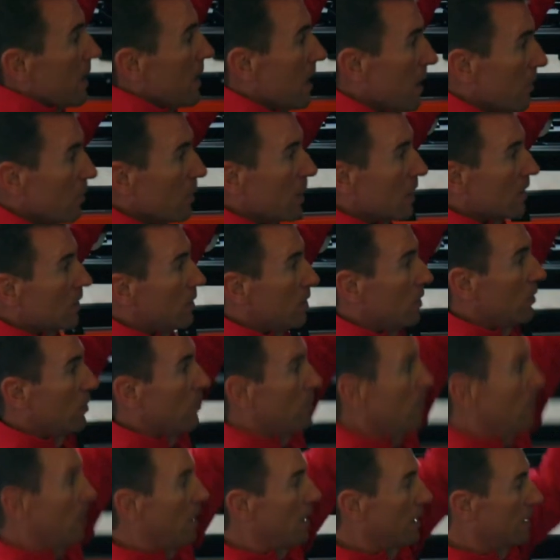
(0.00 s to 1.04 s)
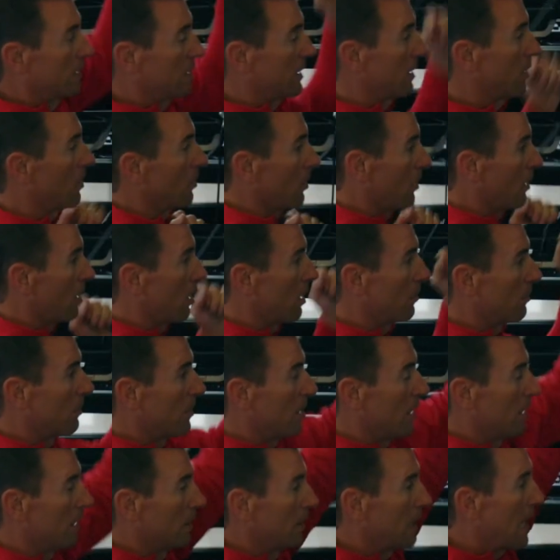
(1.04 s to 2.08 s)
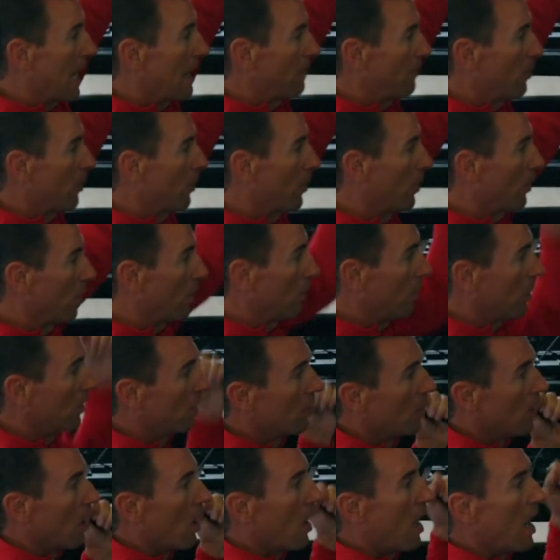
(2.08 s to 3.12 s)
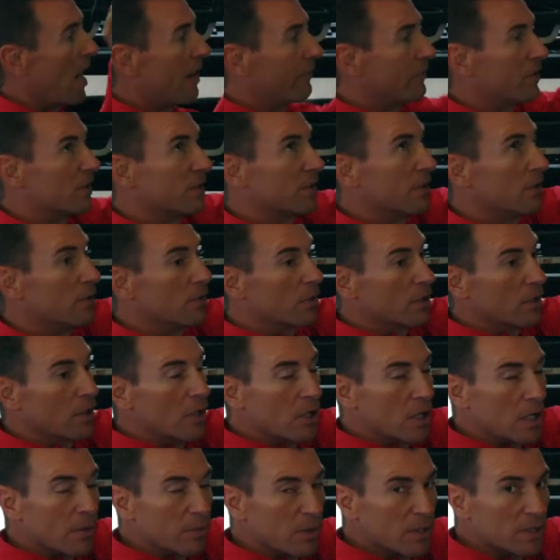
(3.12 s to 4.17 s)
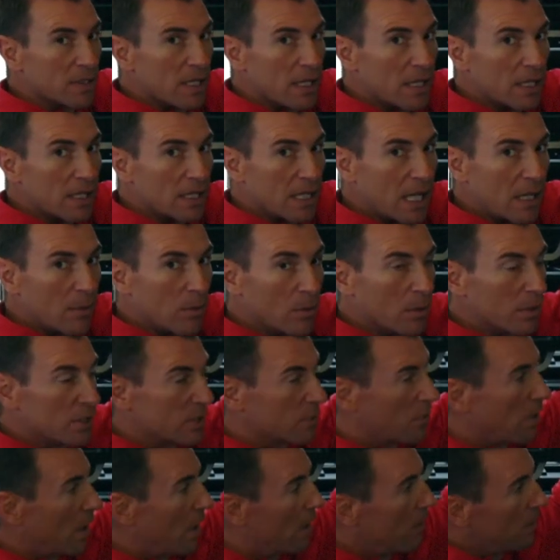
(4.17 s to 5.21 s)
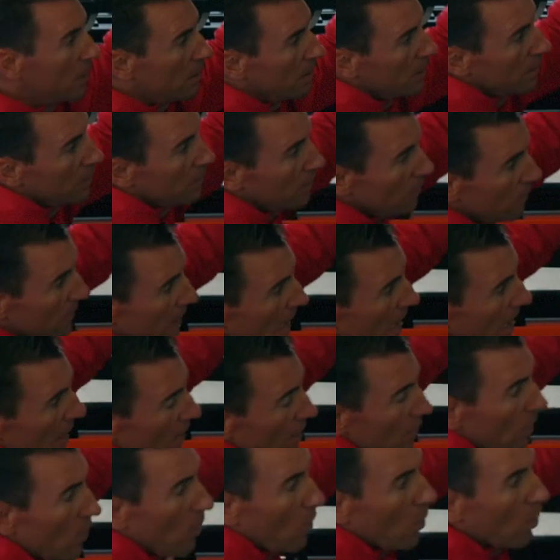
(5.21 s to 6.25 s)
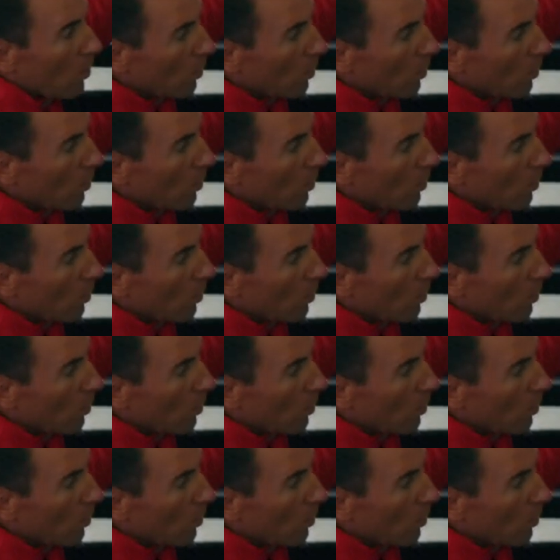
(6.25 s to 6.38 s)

and we can do a single arm lat pull. Obviously, you could hook up the second cable as well and do that,